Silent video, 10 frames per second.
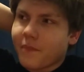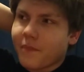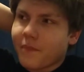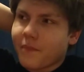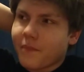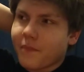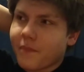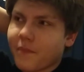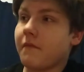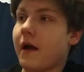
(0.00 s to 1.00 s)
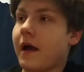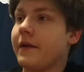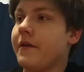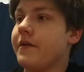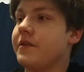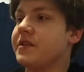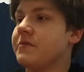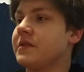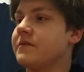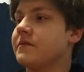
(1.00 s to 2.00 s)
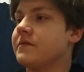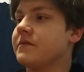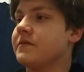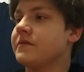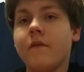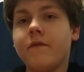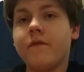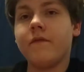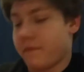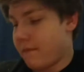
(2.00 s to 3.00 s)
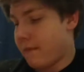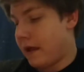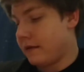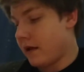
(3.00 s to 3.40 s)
She just recently, I don't know if she's still filming this or not, but